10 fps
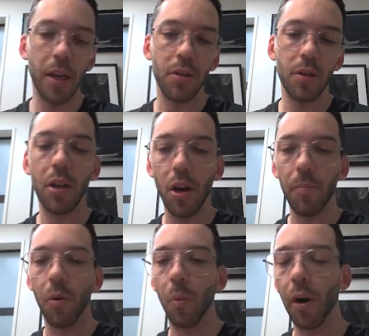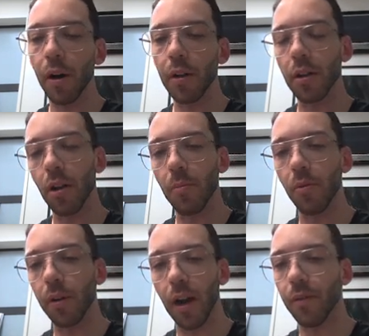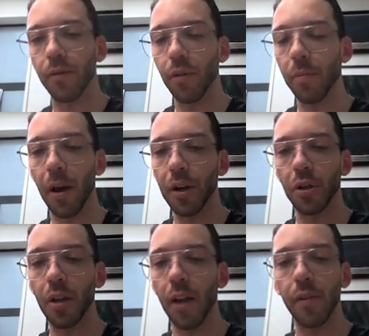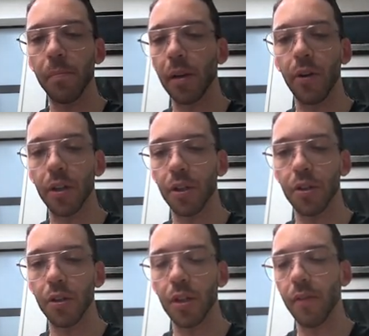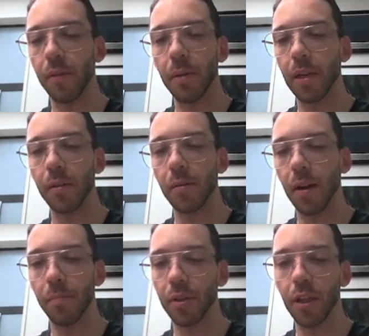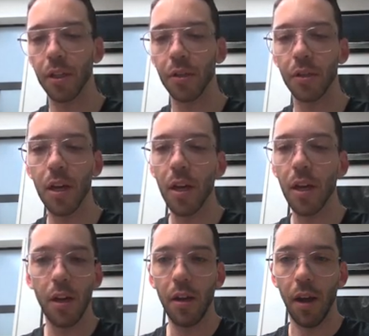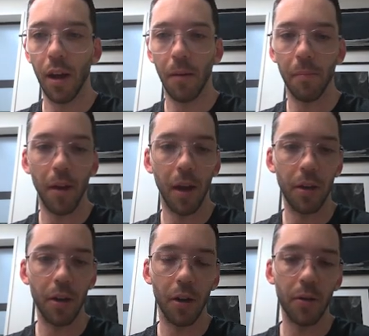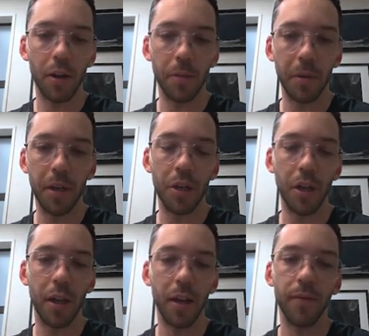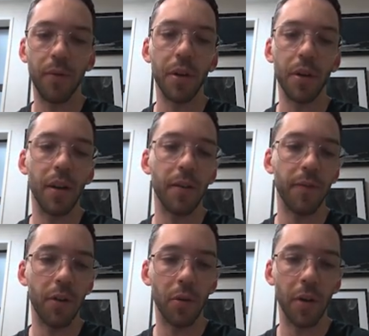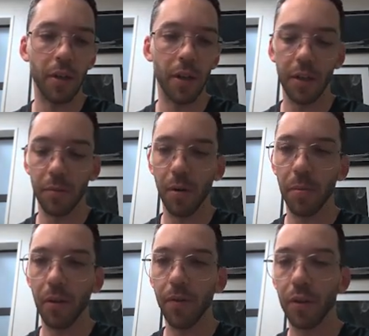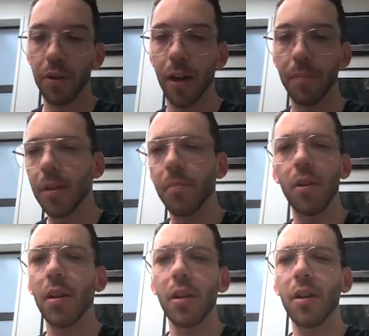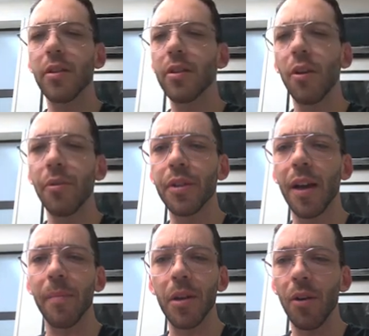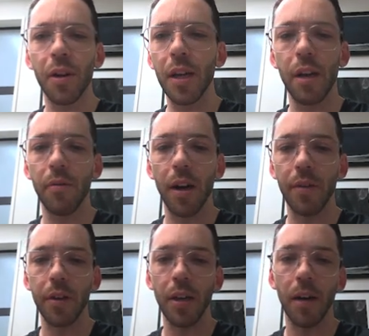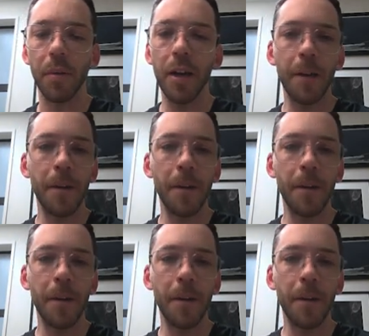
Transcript: So it's a lot more work. It's a lot more recovery for the patient. You're having bigger excisions, you're having bigger procedures. And, you know, it's potentially avoided if you excise it properly the first time. So look, you know, it's not all the time. You're not going to get it right every time.